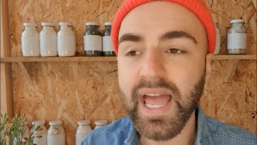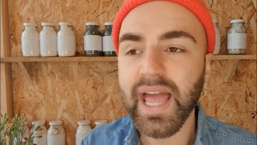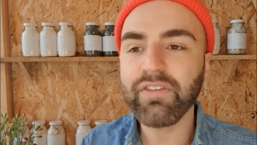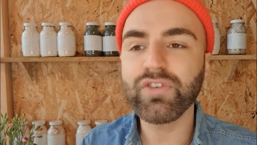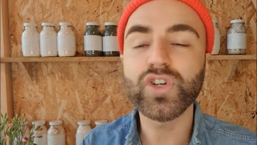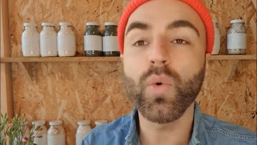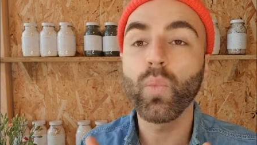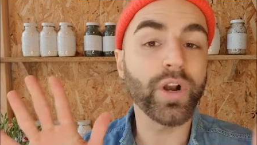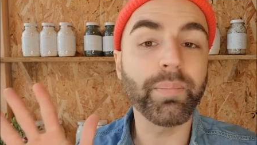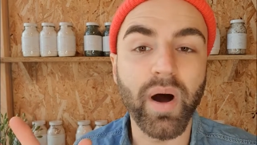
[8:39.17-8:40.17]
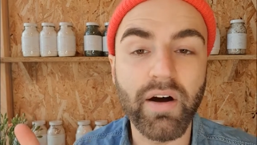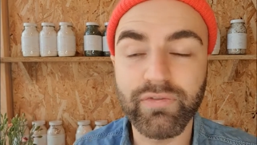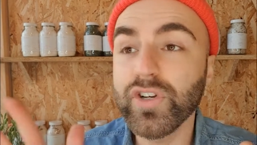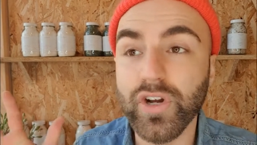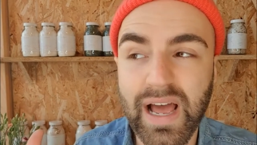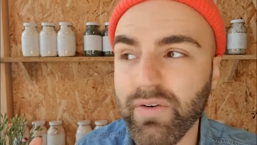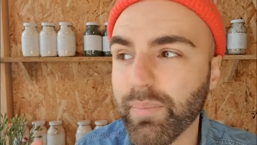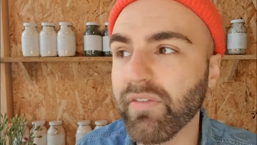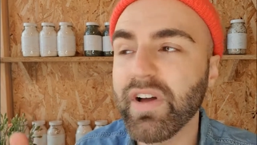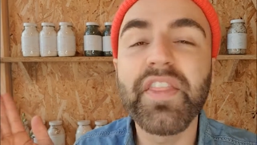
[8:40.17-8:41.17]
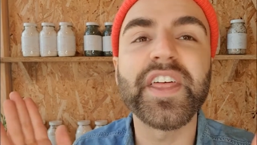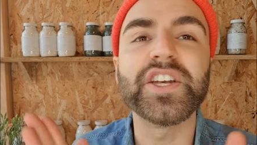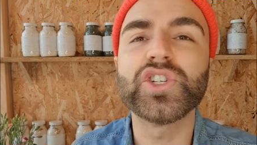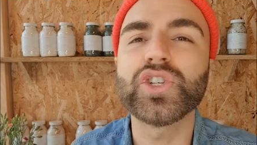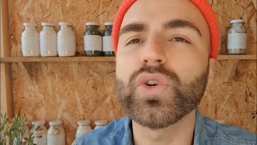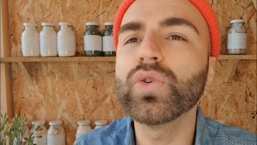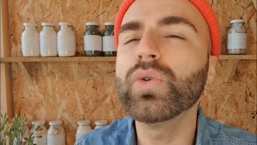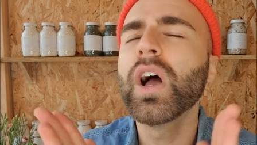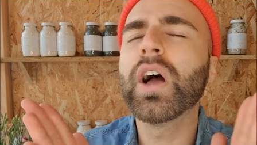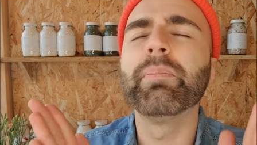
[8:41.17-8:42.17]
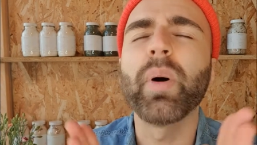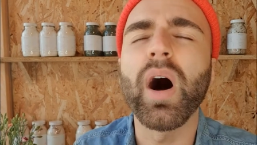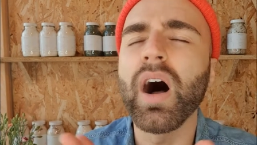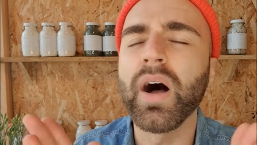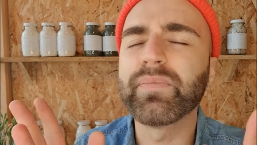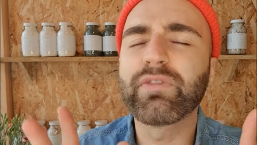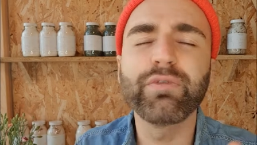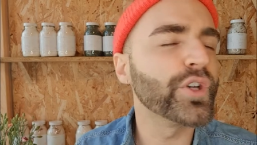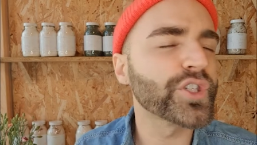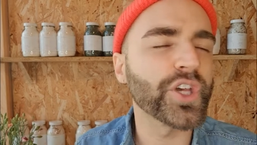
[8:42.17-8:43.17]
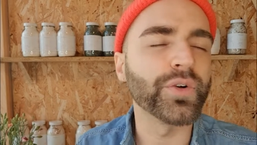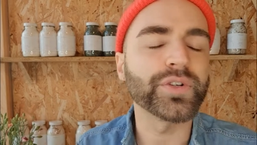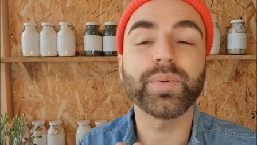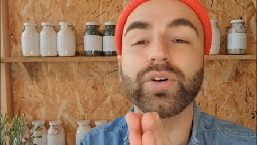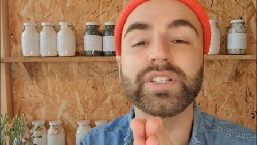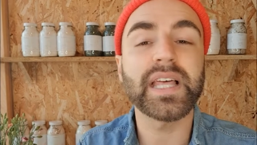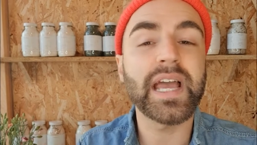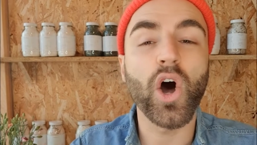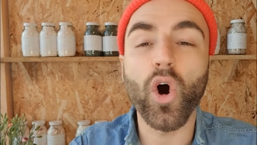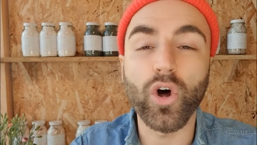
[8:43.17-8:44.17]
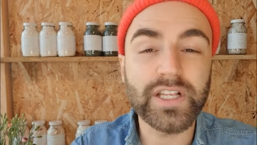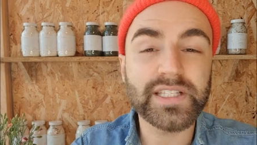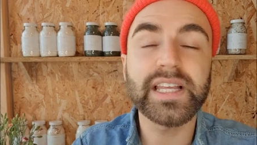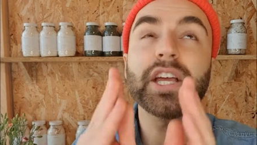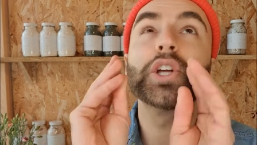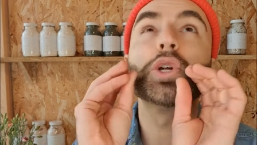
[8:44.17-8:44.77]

If you don't want a bath or you don't have a bath, then do bar, um, foot soaps because they are honestly